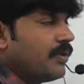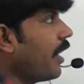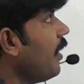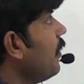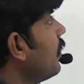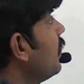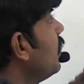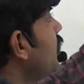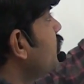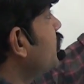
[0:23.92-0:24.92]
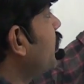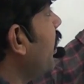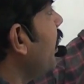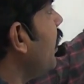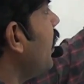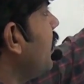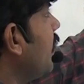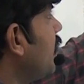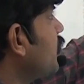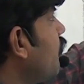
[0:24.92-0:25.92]
Okay. String
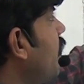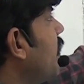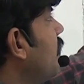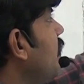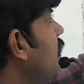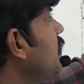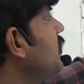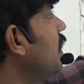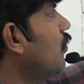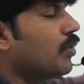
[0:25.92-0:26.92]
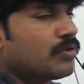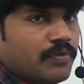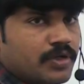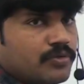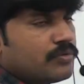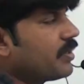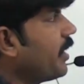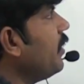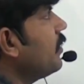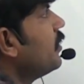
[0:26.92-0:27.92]
s1 is equal to 123.